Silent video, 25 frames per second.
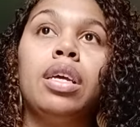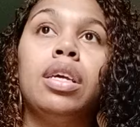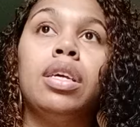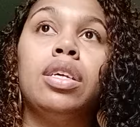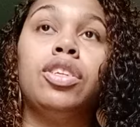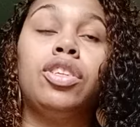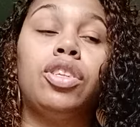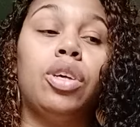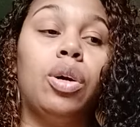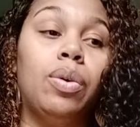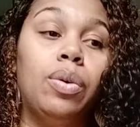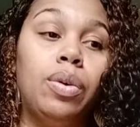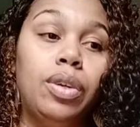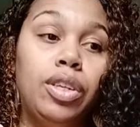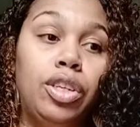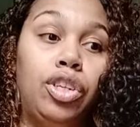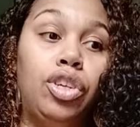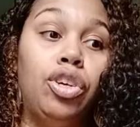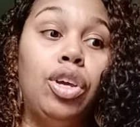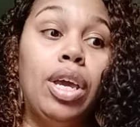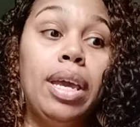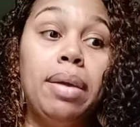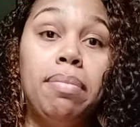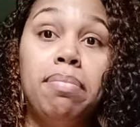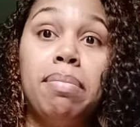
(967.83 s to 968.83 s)
So you,
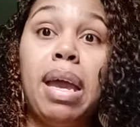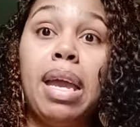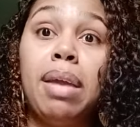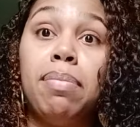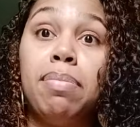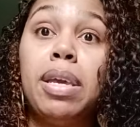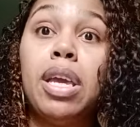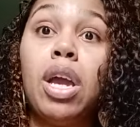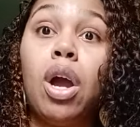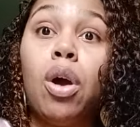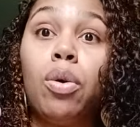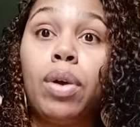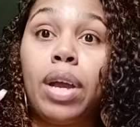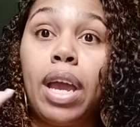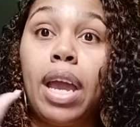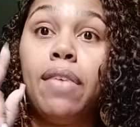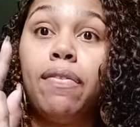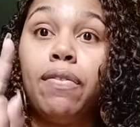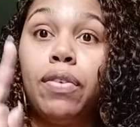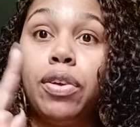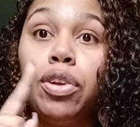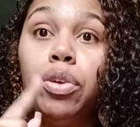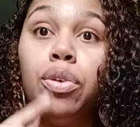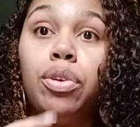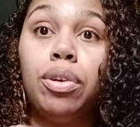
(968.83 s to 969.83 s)
it may be okay
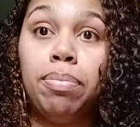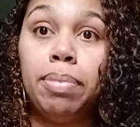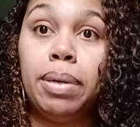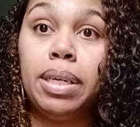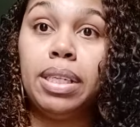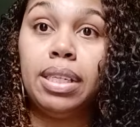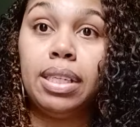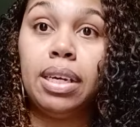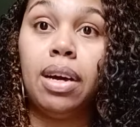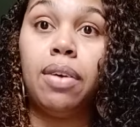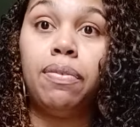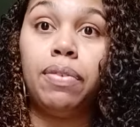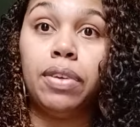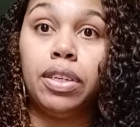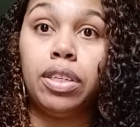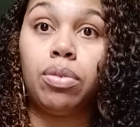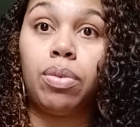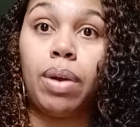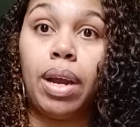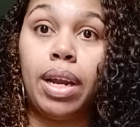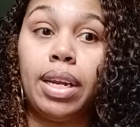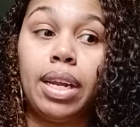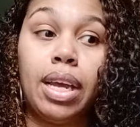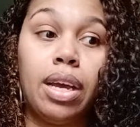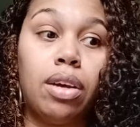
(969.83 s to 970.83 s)
for you to be selfish
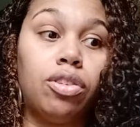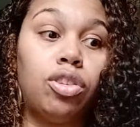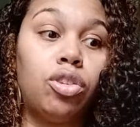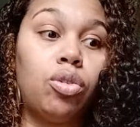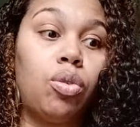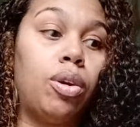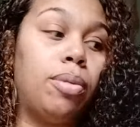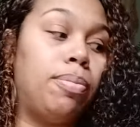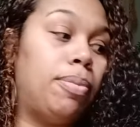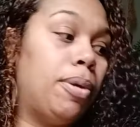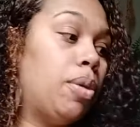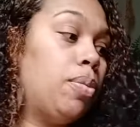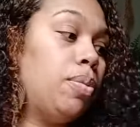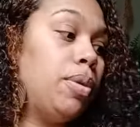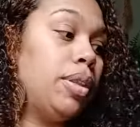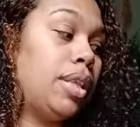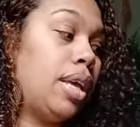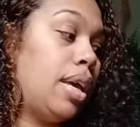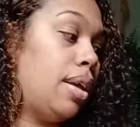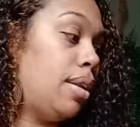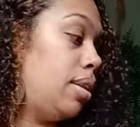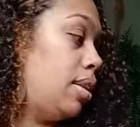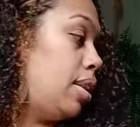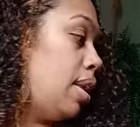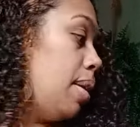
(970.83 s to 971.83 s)
right now, Scorpio, with
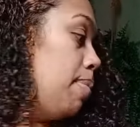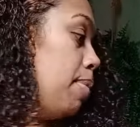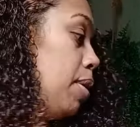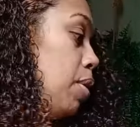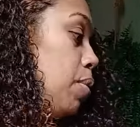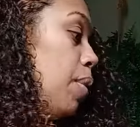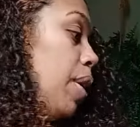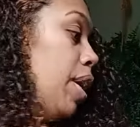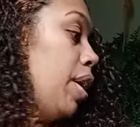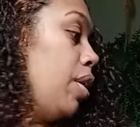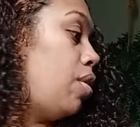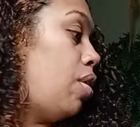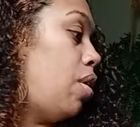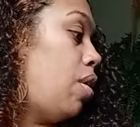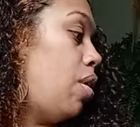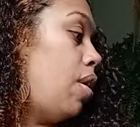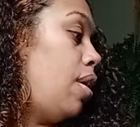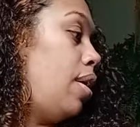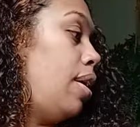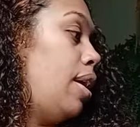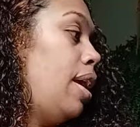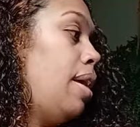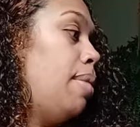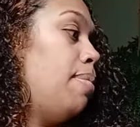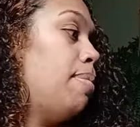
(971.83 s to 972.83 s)
that, that beware
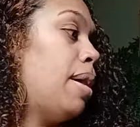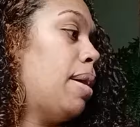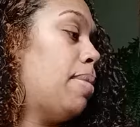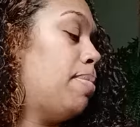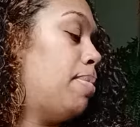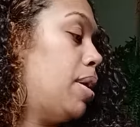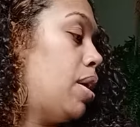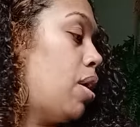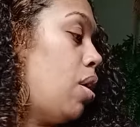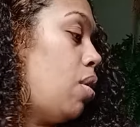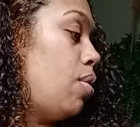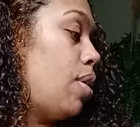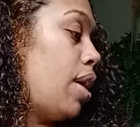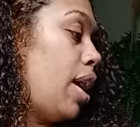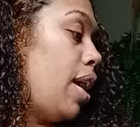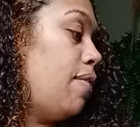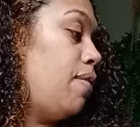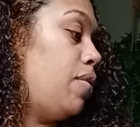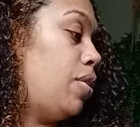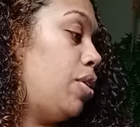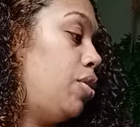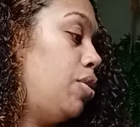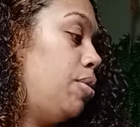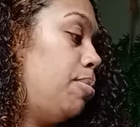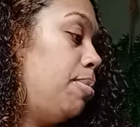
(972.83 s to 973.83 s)
card. It may be okay for
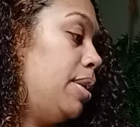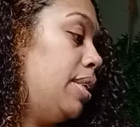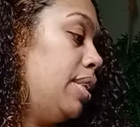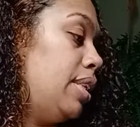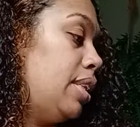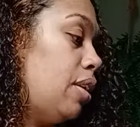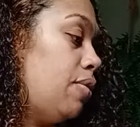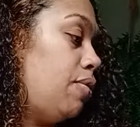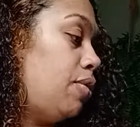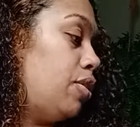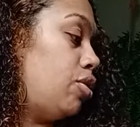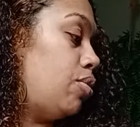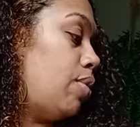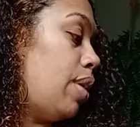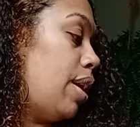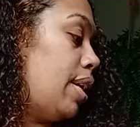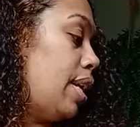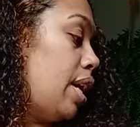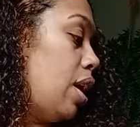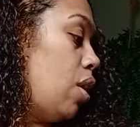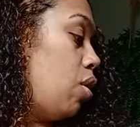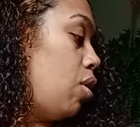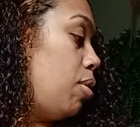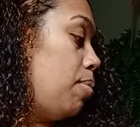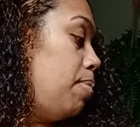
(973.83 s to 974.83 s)
you to be selfish right
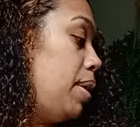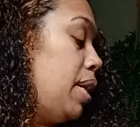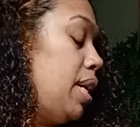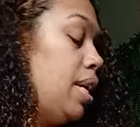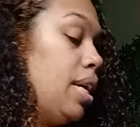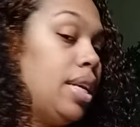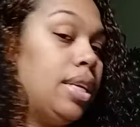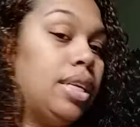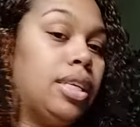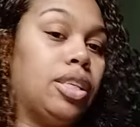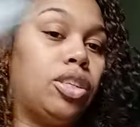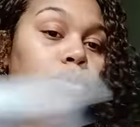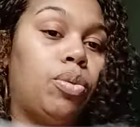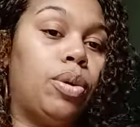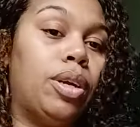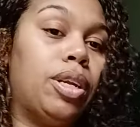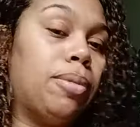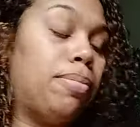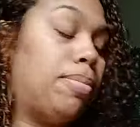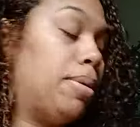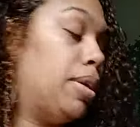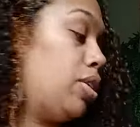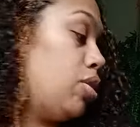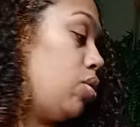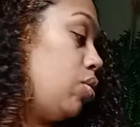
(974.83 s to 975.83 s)
now or be in this Queen of
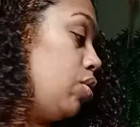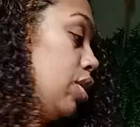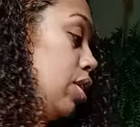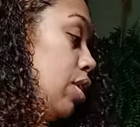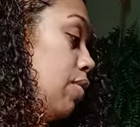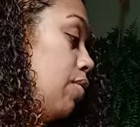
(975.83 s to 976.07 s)
Pentacles in